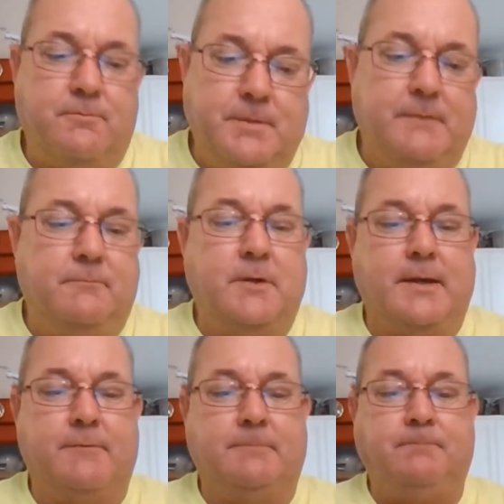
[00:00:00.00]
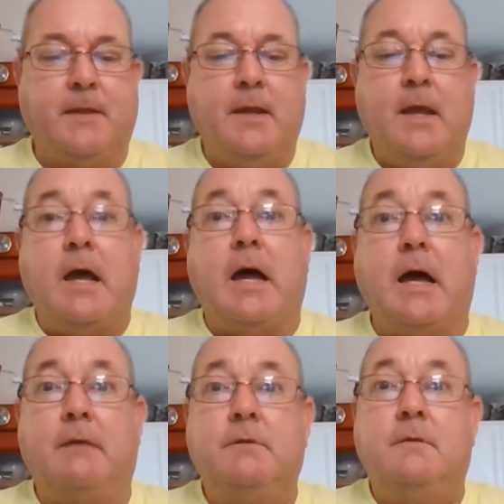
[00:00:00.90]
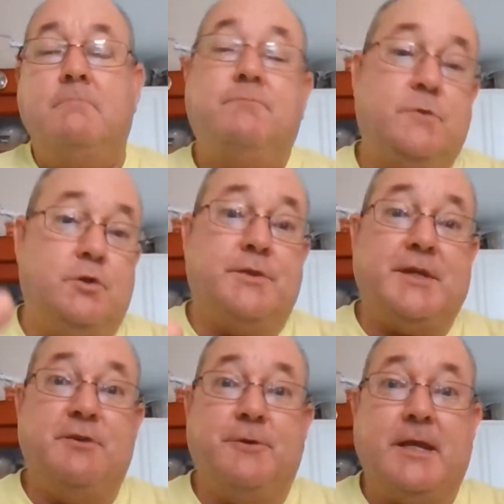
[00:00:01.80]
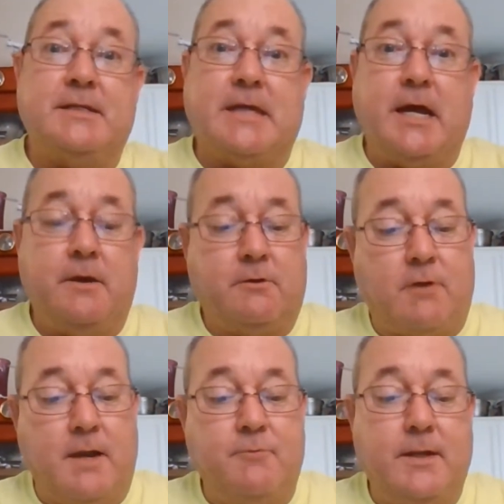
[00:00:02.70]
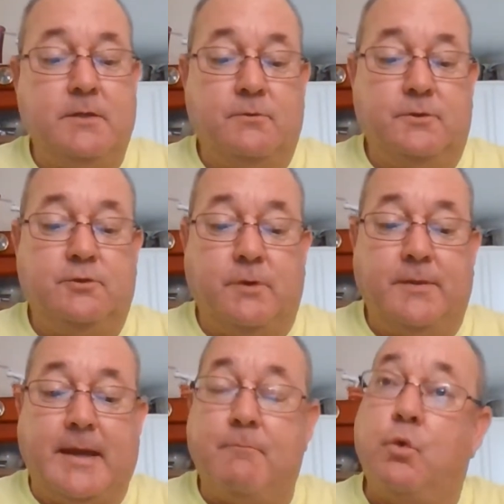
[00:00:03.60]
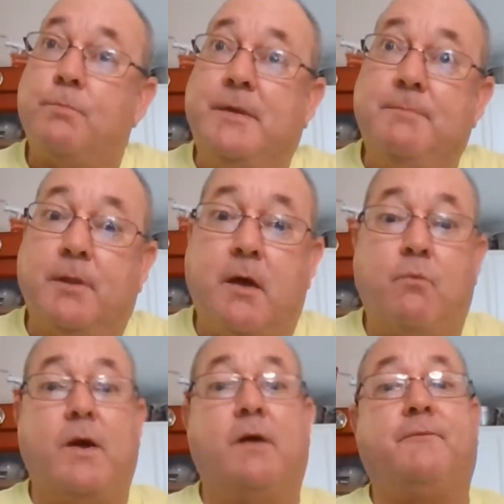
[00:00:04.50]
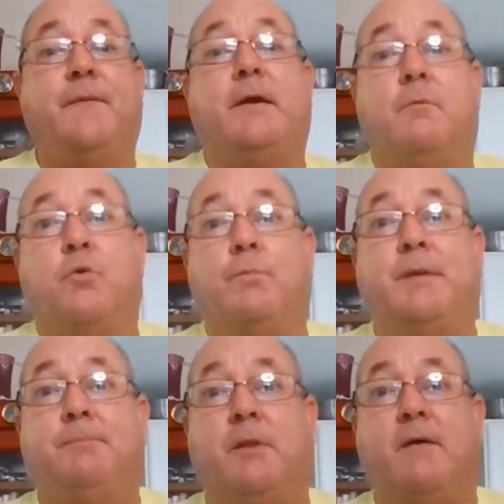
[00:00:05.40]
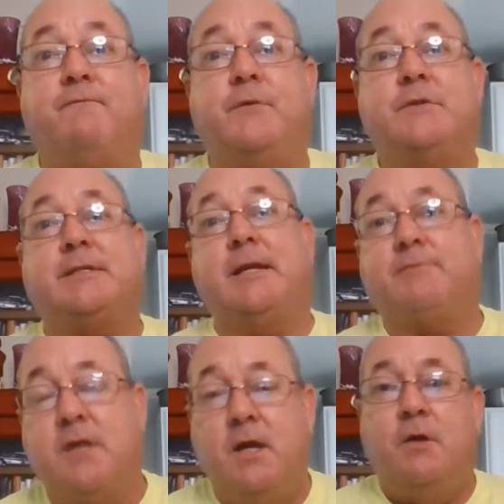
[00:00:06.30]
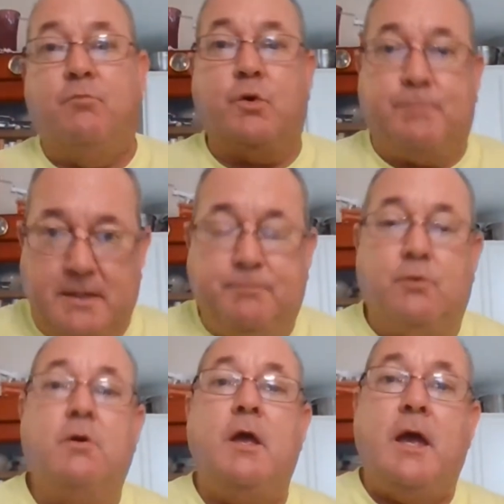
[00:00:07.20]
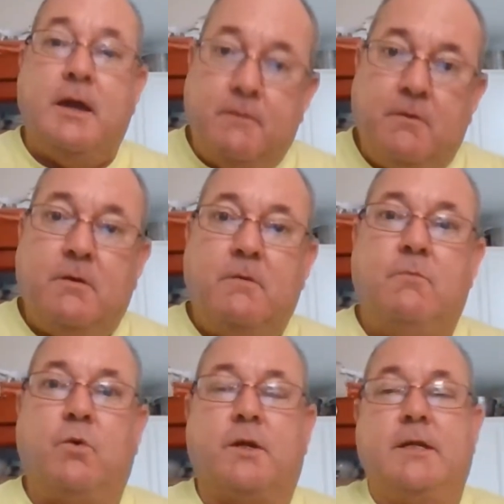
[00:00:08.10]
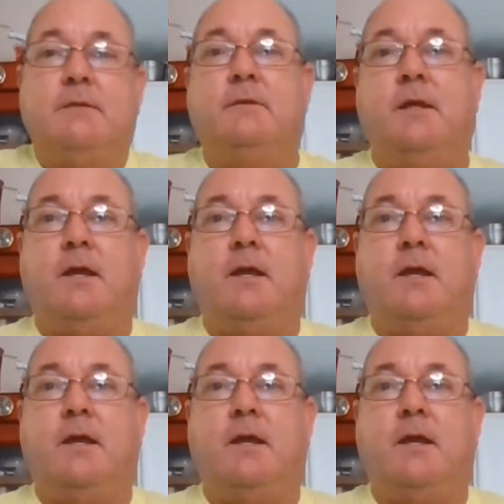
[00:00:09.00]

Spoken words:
but whatever. Uh, Good thing you'll get is a higher crime rate. You'll enjoy that. More people on welfare, more people on food stamps, more people working